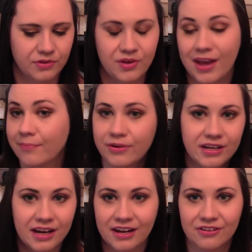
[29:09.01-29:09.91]
You can't
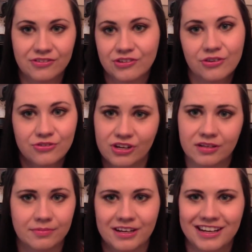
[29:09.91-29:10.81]
bring an iron, so don't
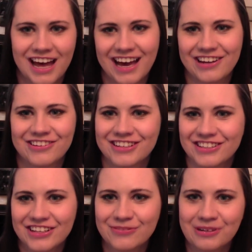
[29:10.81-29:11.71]
try to bring an iron
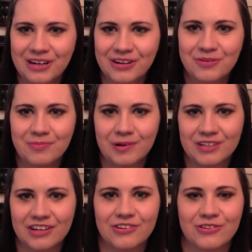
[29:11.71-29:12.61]
because that's how you
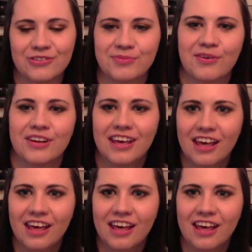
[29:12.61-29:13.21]
burn down your cruise boat.